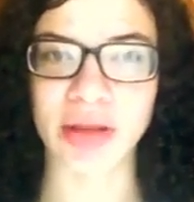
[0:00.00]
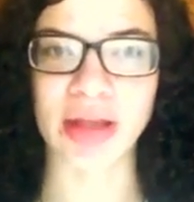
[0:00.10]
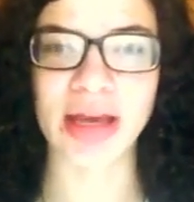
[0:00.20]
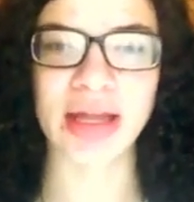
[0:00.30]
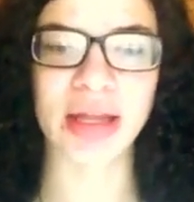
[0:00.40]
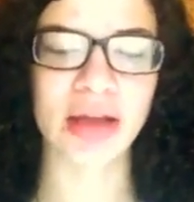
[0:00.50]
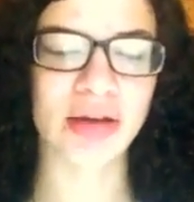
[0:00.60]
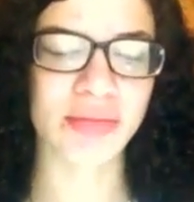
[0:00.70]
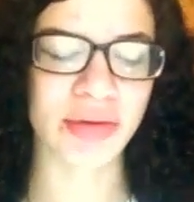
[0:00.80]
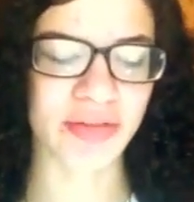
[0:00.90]
Like, I
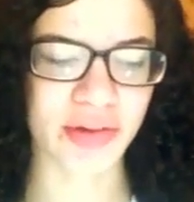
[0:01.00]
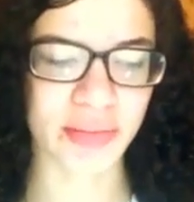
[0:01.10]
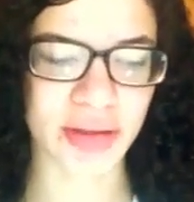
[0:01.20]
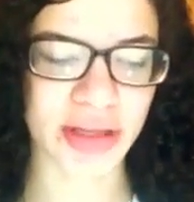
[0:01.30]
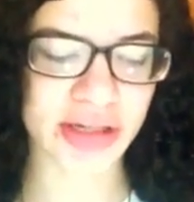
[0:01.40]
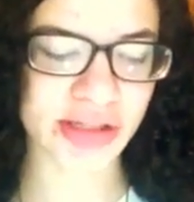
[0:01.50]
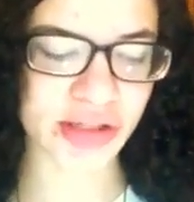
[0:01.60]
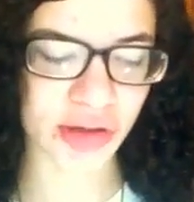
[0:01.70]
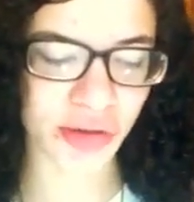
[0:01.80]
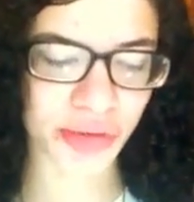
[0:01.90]
love my family, and it's
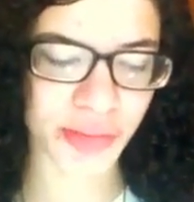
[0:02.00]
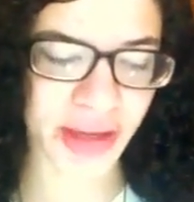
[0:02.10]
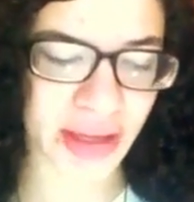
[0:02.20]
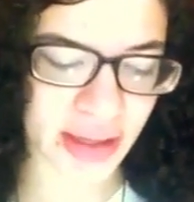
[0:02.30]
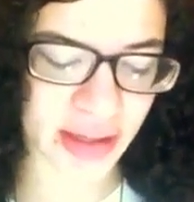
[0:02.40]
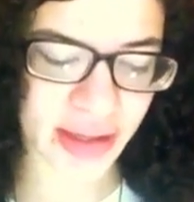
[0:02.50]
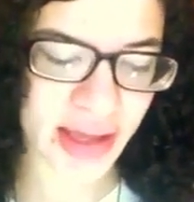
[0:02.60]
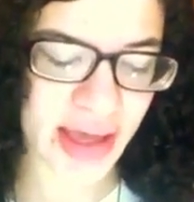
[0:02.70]
so big.